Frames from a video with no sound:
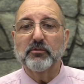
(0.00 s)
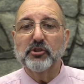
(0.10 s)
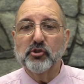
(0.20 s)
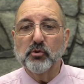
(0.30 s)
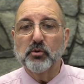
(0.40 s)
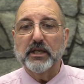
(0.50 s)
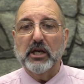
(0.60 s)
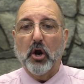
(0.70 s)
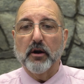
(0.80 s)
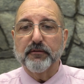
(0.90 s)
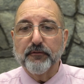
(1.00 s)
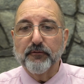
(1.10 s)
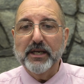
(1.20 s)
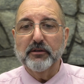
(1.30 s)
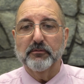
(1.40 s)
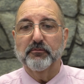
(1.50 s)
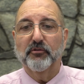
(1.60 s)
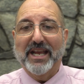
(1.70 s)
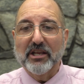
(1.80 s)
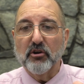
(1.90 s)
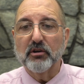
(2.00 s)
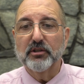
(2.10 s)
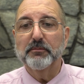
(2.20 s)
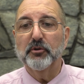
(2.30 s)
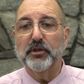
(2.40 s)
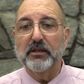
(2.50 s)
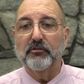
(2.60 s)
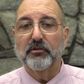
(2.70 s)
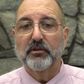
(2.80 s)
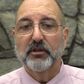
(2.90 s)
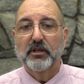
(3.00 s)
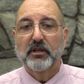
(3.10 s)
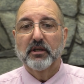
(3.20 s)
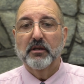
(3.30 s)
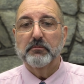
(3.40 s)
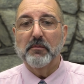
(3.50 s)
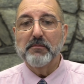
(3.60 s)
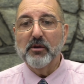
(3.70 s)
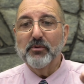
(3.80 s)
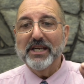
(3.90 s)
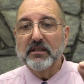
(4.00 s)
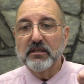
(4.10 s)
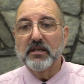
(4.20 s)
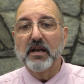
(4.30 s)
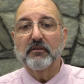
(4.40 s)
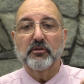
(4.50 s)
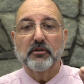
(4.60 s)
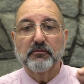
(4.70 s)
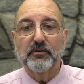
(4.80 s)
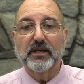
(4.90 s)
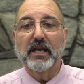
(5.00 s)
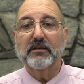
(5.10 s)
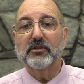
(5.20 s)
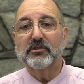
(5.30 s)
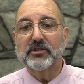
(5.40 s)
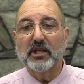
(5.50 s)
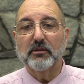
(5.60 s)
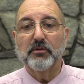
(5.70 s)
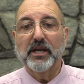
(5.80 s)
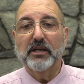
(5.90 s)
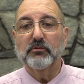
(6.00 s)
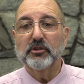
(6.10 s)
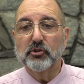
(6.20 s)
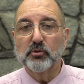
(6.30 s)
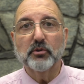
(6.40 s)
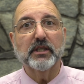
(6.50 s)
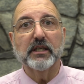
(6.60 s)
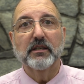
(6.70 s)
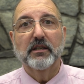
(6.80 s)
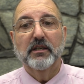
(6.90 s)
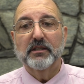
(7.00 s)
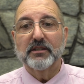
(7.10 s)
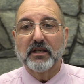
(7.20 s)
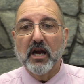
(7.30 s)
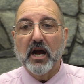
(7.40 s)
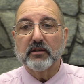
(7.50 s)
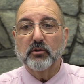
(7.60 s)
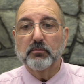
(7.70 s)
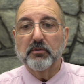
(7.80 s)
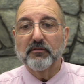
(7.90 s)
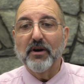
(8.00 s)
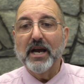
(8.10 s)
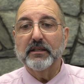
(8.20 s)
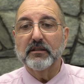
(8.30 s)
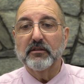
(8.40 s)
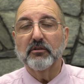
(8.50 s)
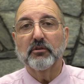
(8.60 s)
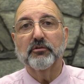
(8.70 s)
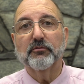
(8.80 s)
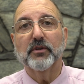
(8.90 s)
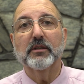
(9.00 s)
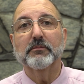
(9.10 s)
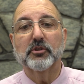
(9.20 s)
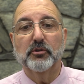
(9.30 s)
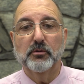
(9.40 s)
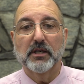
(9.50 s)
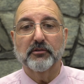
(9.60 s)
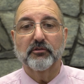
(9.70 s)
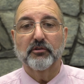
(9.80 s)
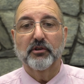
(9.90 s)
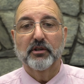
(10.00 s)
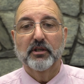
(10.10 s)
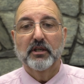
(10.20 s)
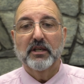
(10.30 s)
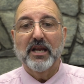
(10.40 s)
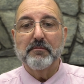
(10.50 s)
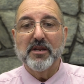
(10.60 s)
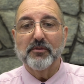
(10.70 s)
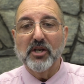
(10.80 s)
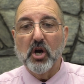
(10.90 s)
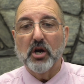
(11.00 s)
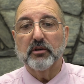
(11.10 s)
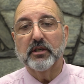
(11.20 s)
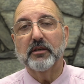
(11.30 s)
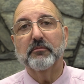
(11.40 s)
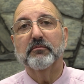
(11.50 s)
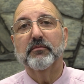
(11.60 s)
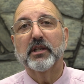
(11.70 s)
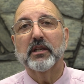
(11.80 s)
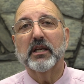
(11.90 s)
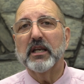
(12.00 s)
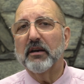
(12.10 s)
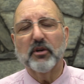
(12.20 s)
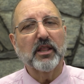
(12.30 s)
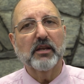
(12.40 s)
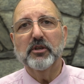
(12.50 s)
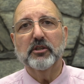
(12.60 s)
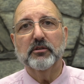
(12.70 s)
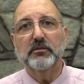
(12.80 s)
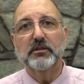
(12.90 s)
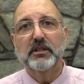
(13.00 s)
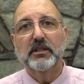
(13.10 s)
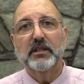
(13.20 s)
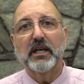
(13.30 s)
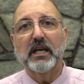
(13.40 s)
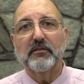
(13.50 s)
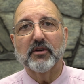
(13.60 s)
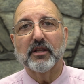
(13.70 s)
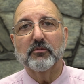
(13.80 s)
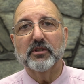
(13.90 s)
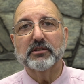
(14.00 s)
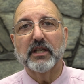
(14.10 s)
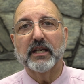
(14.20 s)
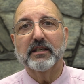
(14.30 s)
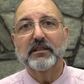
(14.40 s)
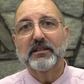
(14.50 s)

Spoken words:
with joy our freedoms and our liberties, but may we never forget to celebrate with joy the God who provided those freedoms to us. And may we honor him in everything we do and everything we say.